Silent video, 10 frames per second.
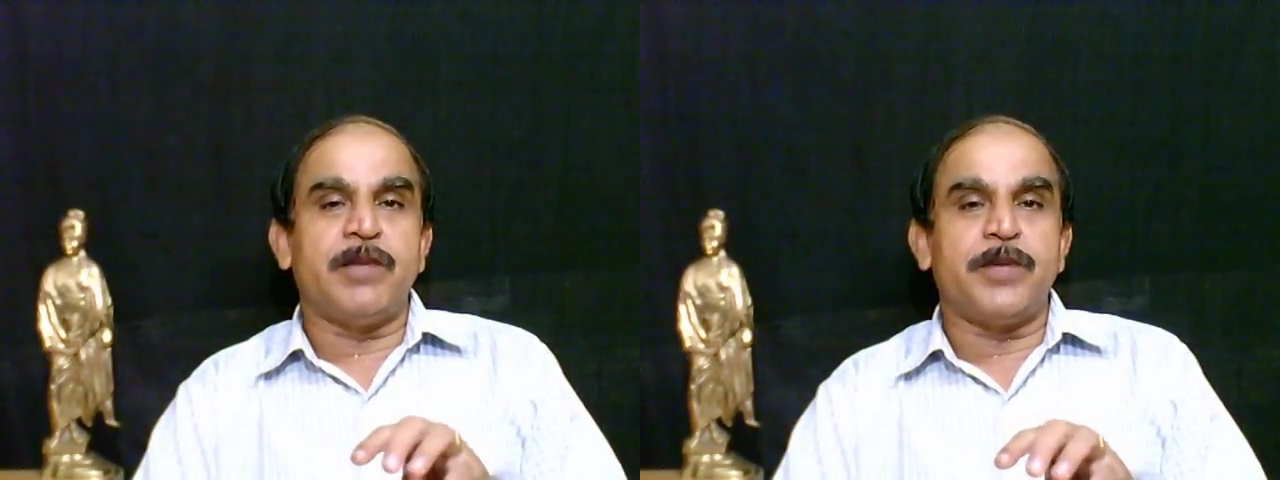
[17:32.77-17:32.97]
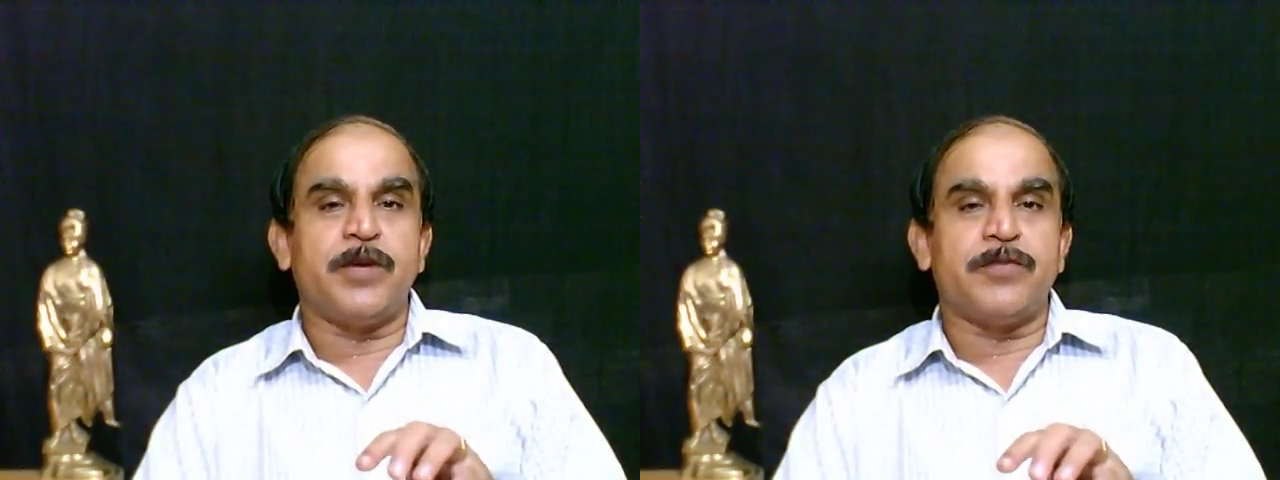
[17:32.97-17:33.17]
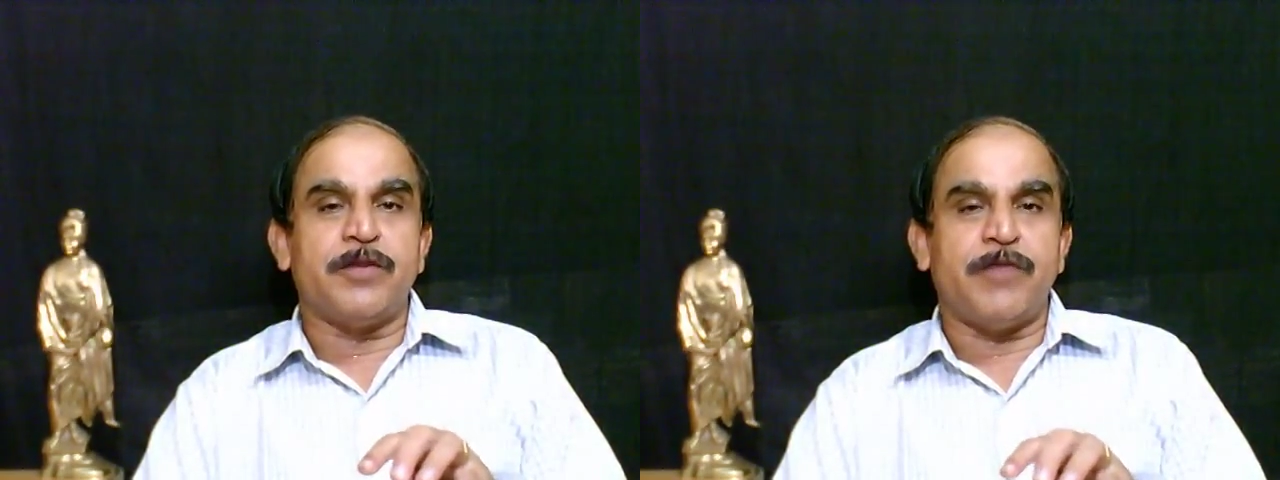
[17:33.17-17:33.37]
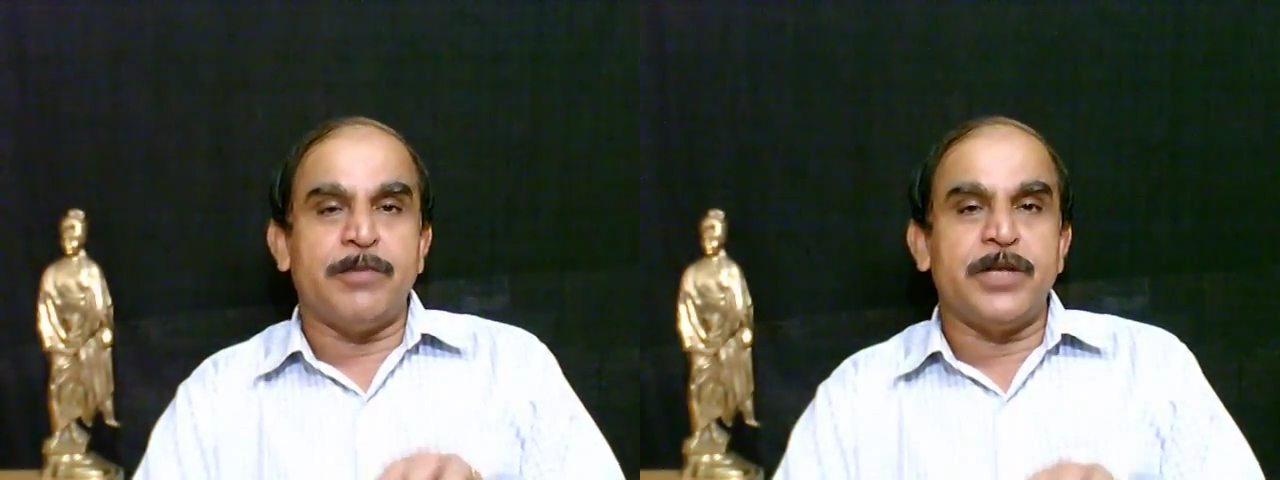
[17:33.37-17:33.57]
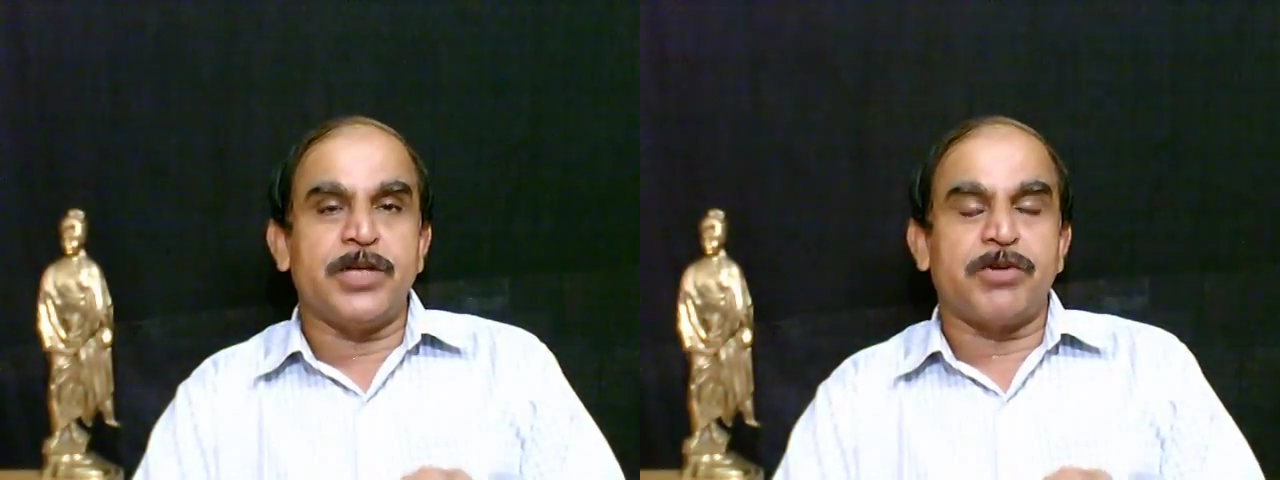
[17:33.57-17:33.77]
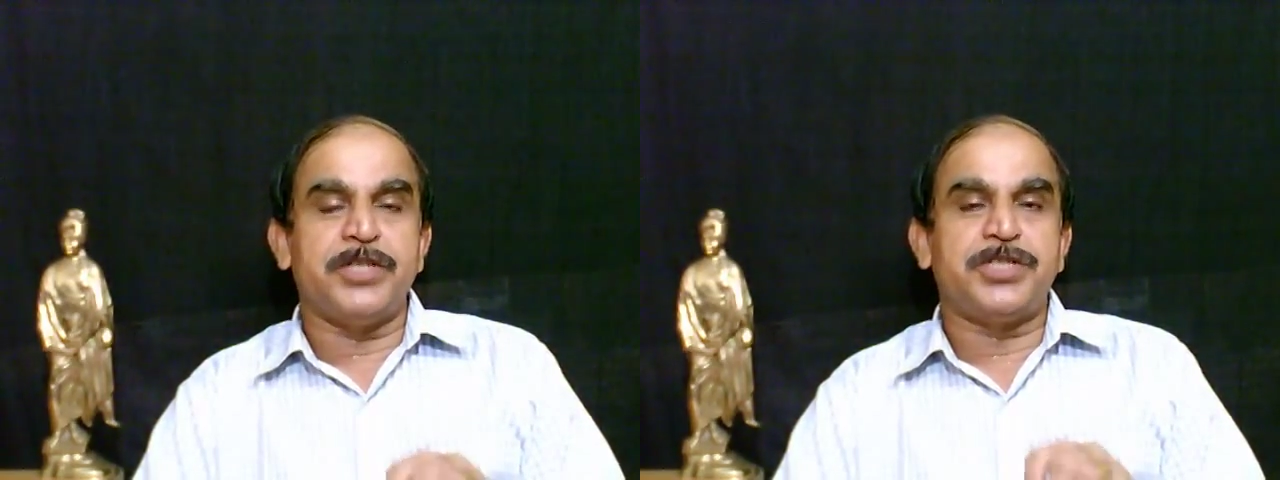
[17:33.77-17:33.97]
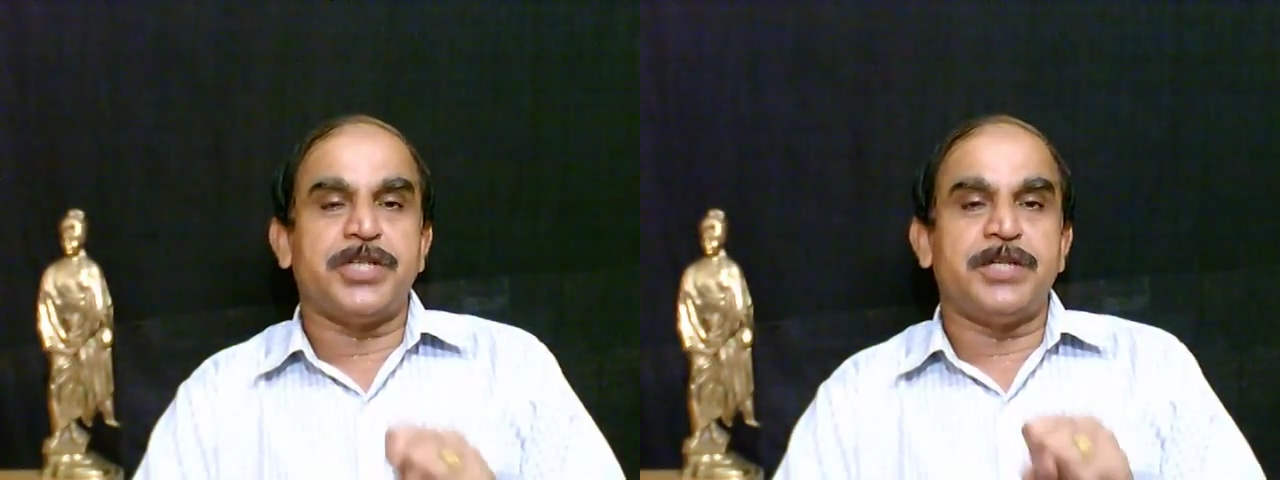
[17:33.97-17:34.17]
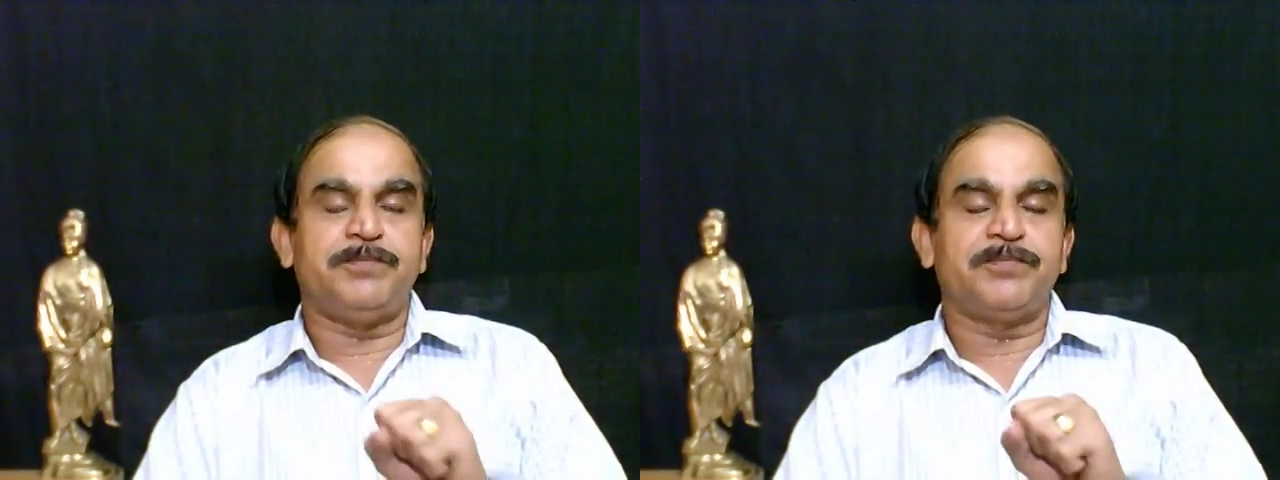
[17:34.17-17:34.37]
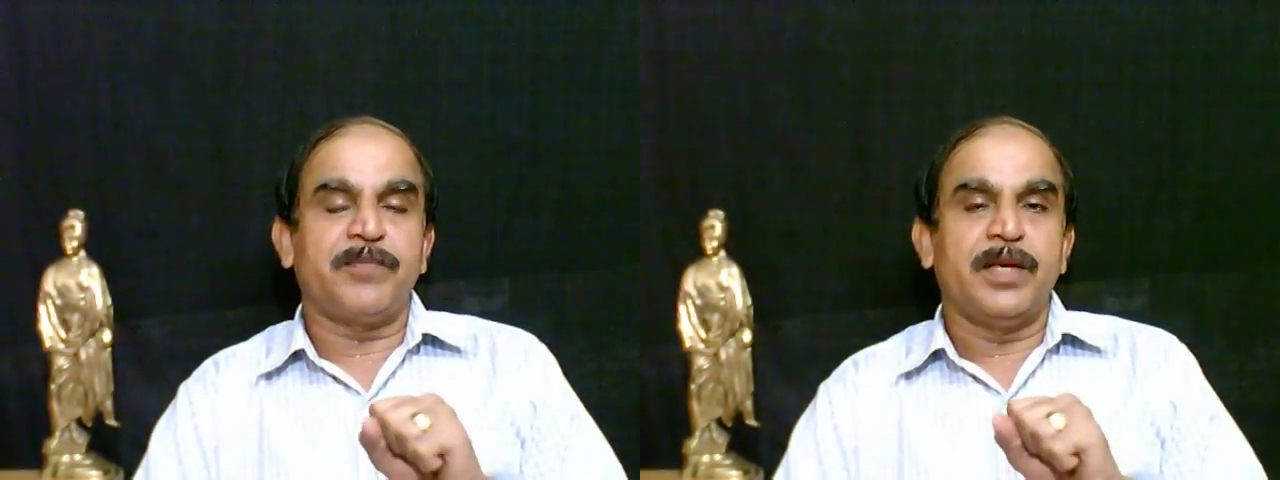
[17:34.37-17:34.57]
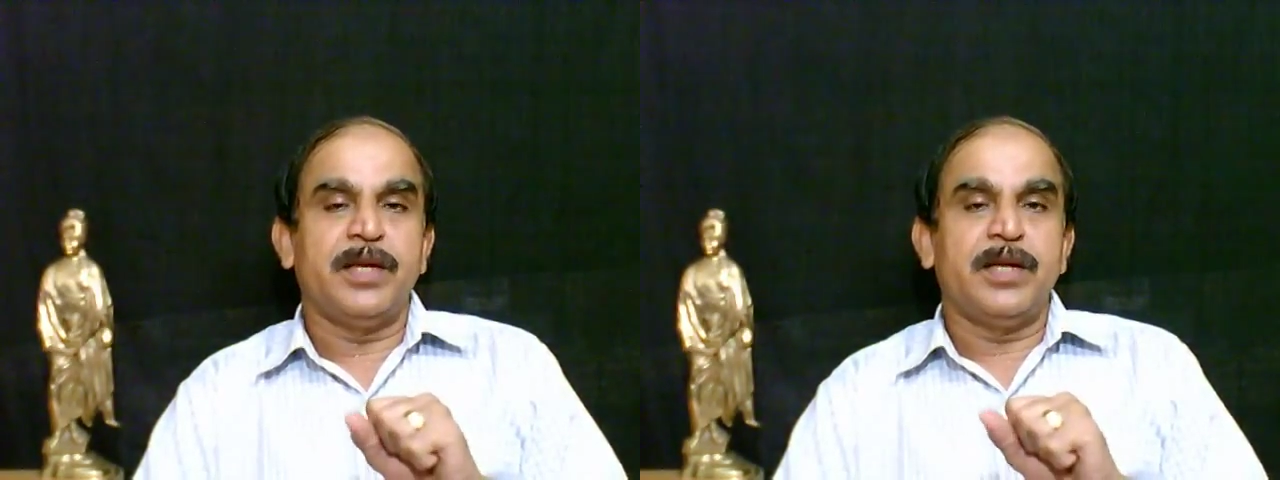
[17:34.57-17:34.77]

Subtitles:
development of the family relation,